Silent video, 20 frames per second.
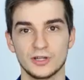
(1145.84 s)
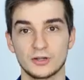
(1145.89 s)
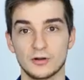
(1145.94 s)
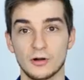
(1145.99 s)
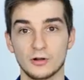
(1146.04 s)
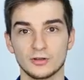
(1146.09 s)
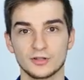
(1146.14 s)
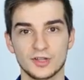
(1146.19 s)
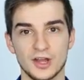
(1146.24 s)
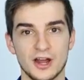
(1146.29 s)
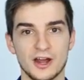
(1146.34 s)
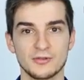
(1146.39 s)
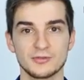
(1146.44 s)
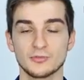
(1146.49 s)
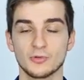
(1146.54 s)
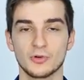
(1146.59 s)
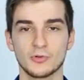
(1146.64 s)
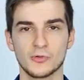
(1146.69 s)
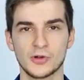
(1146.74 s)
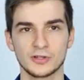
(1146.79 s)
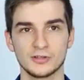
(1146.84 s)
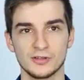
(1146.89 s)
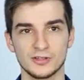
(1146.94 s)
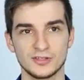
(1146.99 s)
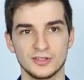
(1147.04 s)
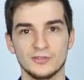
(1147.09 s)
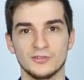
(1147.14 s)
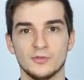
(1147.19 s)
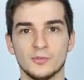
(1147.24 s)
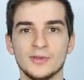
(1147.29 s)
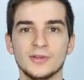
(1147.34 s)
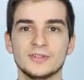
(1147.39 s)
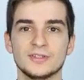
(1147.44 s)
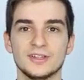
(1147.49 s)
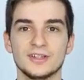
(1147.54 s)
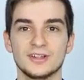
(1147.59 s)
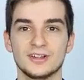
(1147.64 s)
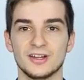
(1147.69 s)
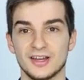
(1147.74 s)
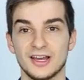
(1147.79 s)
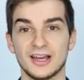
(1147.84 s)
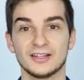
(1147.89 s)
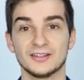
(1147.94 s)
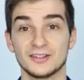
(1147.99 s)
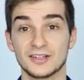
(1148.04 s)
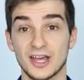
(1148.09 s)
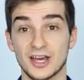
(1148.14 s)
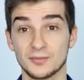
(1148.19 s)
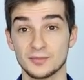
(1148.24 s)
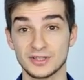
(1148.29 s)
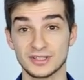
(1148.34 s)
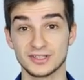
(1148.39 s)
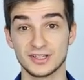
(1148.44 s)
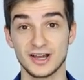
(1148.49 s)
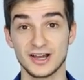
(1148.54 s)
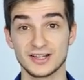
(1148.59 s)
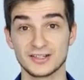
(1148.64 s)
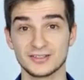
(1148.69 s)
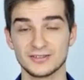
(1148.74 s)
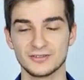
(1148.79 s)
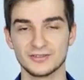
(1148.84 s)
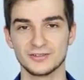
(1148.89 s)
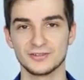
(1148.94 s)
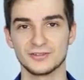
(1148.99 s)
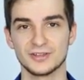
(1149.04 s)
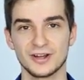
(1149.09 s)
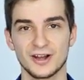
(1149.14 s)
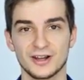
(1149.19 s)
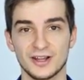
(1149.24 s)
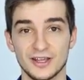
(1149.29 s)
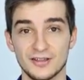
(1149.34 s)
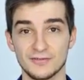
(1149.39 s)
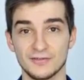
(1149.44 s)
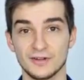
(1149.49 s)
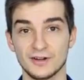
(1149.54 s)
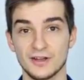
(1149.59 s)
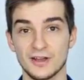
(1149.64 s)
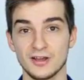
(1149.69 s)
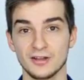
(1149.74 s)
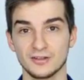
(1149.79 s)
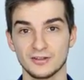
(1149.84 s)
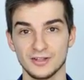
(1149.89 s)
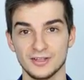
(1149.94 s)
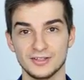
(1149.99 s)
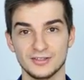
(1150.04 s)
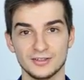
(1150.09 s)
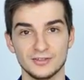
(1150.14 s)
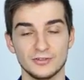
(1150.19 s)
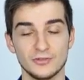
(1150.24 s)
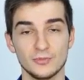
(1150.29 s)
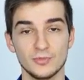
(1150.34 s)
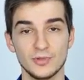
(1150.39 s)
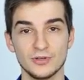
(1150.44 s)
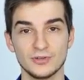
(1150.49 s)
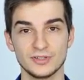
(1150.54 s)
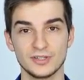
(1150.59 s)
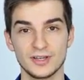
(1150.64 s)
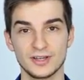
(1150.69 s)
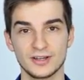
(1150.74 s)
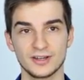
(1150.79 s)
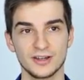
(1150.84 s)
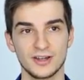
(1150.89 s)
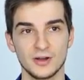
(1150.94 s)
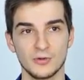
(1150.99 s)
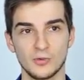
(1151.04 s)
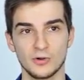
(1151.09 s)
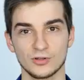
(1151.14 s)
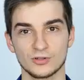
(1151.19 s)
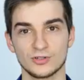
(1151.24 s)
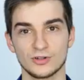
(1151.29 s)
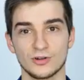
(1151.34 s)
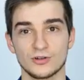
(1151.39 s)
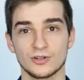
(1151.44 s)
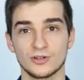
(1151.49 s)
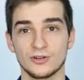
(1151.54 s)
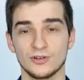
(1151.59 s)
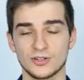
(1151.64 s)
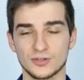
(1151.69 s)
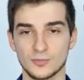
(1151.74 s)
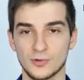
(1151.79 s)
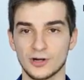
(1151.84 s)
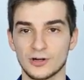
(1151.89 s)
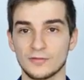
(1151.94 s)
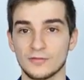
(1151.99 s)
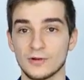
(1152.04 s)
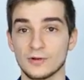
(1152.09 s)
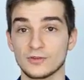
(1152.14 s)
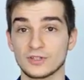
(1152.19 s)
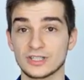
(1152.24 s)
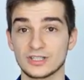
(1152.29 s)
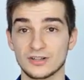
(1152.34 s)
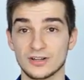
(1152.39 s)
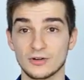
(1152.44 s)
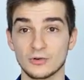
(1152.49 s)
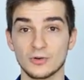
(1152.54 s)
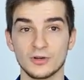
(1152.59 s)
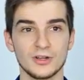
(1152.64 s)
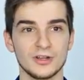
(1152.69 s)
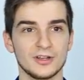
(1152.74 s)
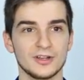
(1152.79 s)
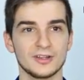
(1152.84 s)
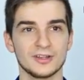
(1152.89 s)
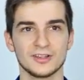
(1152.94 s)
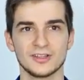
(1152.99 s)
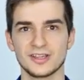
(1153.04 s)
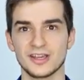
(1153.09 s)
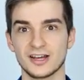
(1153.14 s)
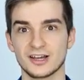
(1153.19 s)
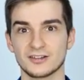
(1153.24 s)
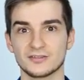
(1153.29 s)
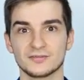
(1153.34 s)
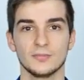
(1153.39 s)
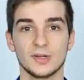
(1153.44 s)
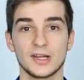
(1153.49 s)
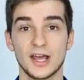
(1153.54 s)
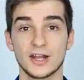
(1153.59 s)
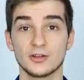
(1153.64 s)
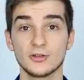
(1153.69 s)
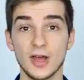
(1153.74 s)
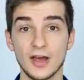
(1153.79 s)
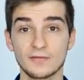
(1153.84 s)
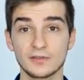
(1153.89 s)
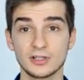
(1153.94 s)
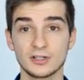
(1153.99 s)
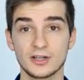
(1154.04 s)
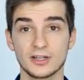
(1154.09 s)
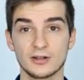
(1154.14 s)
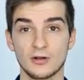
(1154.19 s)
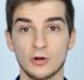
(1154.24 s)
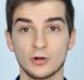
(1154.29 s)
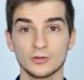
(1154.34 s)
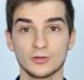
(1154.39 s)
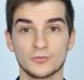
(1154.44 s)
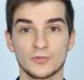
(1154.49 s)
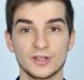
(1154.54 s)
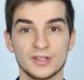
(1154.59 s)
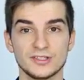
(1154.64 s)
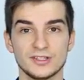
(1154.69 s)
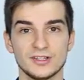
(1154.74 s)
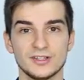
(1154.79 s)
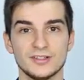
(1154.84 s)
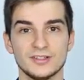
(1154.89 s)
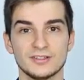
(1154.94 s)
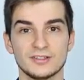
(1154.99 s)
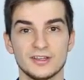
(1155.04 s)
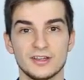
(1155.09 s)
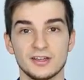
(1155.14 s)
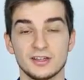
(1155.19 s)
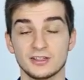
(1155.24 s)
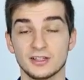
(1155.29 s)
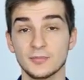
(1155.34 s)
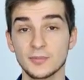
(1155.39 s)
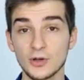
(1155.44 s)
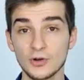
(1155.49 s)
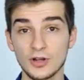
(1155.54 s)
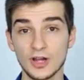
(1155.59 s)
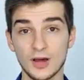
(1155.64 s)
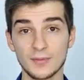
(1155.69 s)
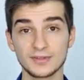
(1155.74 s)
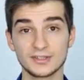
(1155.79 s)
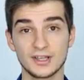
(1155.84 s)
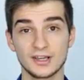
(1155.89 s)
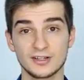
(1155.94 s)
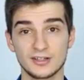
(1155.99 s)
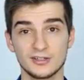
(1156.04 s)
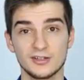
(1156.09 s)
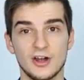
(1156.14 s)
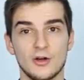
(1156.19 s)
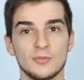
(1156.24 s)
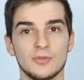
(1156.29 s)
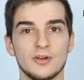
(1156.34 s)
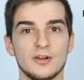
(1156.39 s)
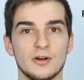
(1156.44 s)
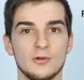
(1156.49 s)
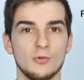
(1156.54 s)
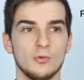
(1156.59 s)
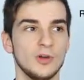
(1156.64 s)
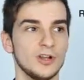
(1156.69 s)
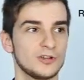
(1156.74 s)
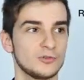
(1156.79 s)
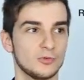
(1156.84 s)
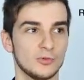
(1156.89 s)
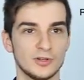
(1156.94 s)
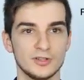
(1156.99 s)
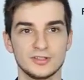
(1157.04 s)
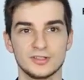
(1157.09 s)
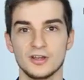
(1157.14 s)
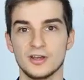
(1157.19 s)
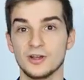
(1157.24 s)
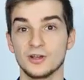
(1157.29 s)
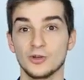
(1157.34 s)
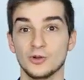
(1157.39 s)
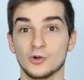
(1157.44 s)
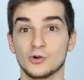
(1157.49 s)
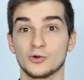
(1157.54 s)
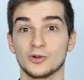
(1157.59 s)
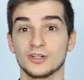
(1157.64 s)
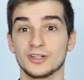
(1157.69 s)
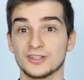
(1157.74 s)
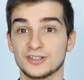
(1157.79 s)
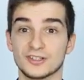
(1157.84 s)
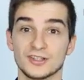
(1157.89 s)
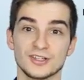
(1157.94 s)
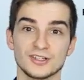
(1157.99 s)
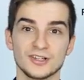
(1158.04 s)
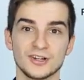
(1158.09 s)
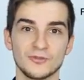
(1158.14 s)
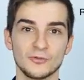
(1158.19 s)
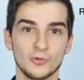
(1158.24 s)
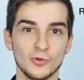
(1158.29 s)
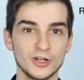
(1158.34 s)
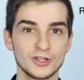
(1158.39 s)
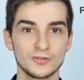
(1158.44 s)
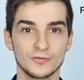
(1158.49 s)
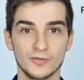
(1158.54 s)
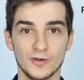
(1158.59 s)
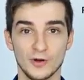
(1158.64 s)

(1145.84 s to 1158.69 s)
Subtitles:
you at all times when you want to listen to music. And again, besides, you cannot even listen to music while charging your smartphone, so yeah. But yeah, do have a look at all the reasons. Let me know in the comment section down below which was your decision, which